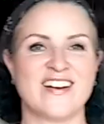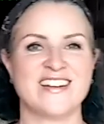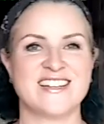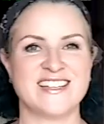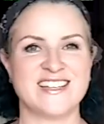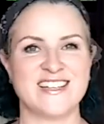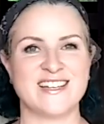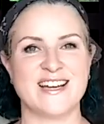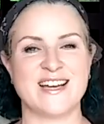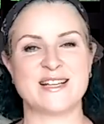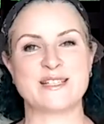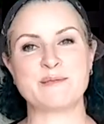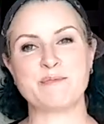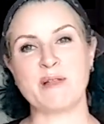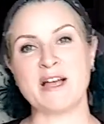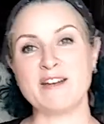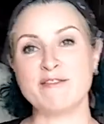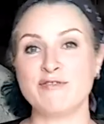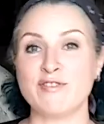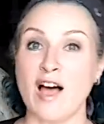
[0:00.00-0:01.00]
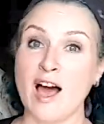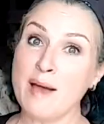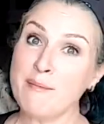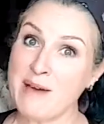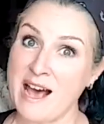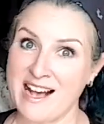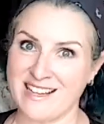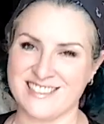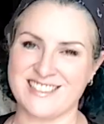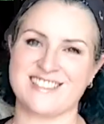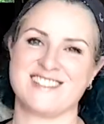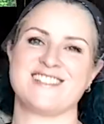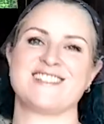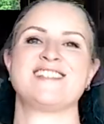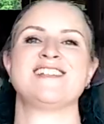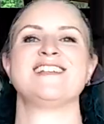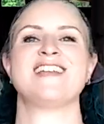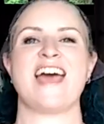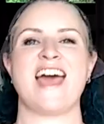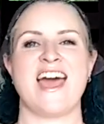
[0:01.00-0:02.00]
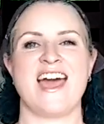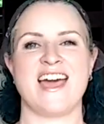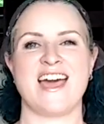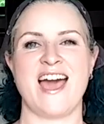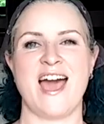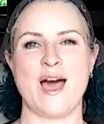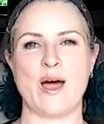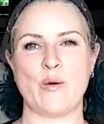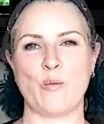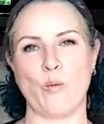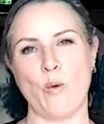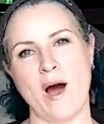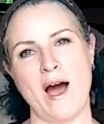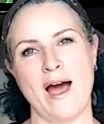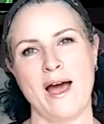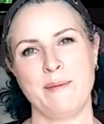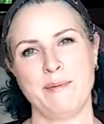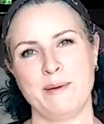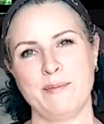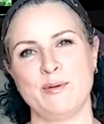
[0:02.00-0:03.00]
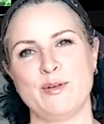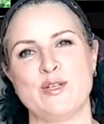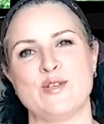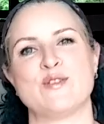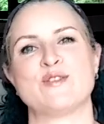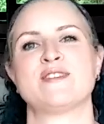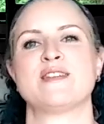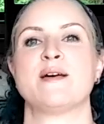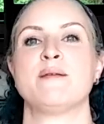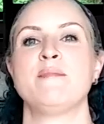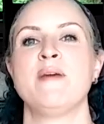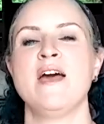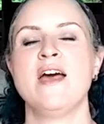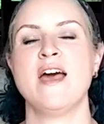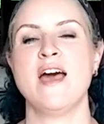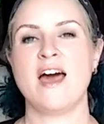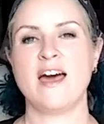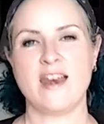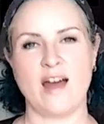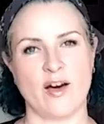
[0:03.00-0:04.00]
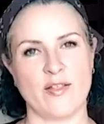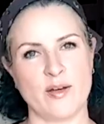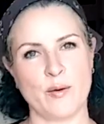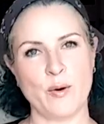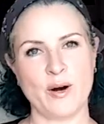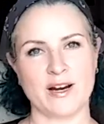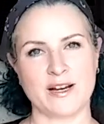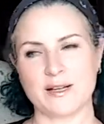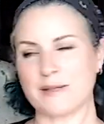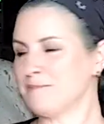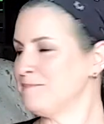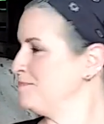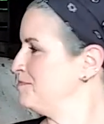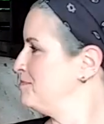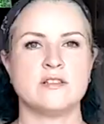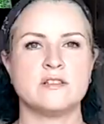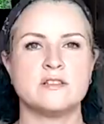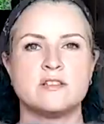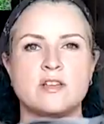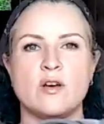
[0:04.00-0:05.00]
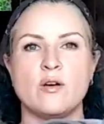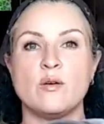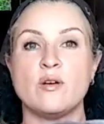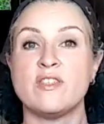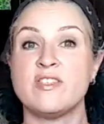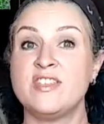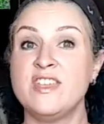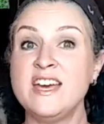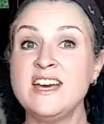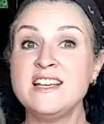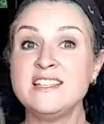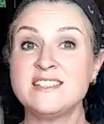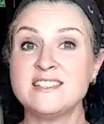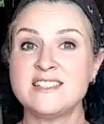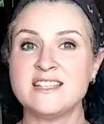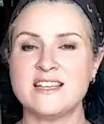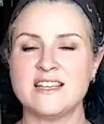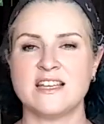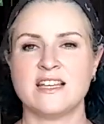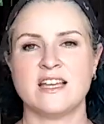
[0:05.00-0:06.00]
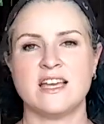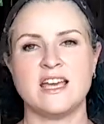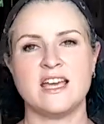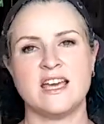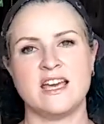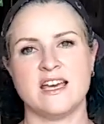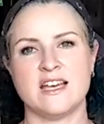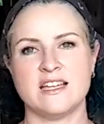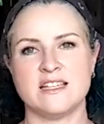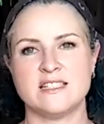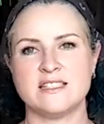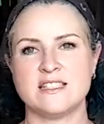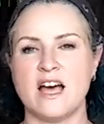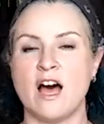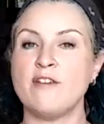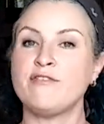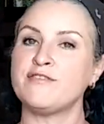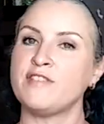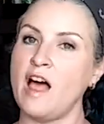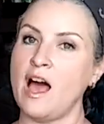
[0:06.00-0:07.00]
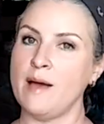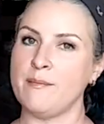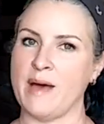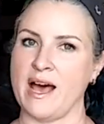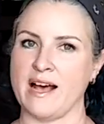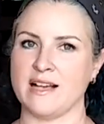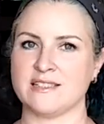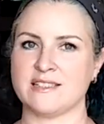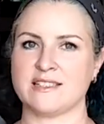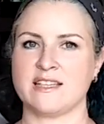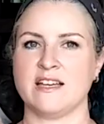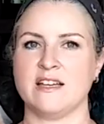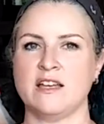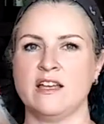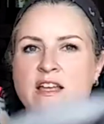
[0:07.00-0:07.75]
going to explain fly masks today and why people use them and how they work. So this is a fly mask,